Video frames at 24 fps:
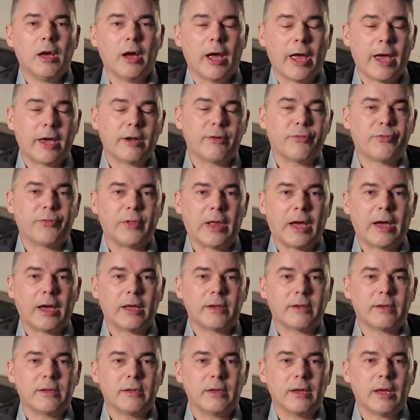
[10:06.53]
I had a
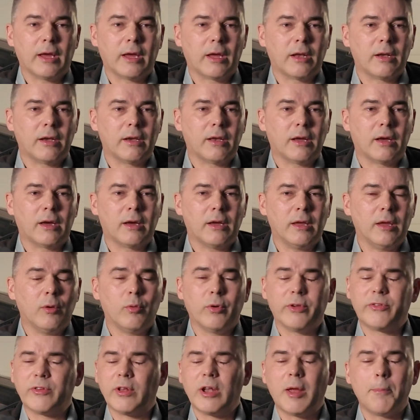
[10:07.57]
flat, and it
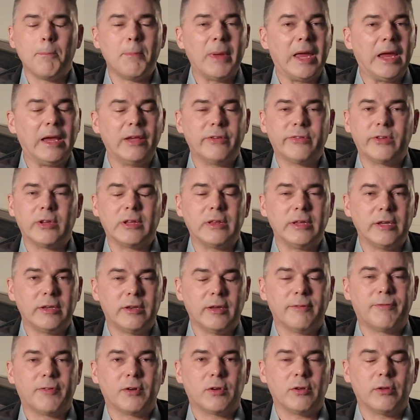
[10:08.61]
was an amazingly
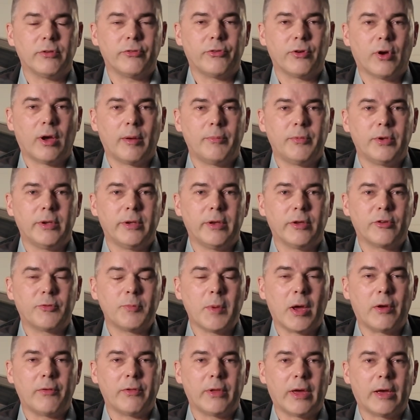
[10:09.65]
difficult job to
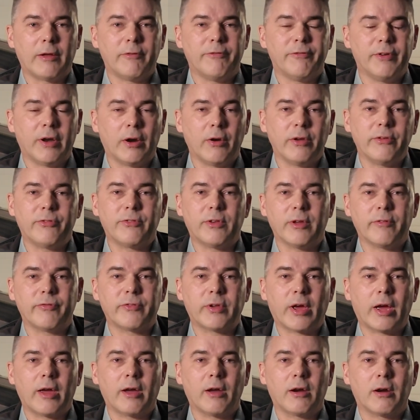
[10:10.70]
dismount that very stiff
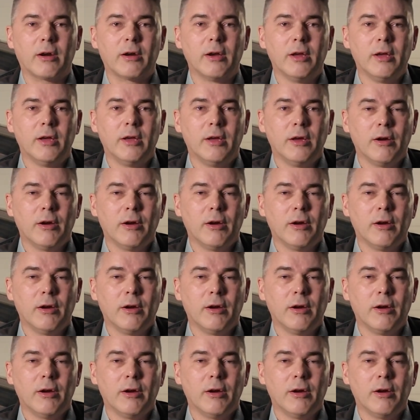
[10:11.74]
tire.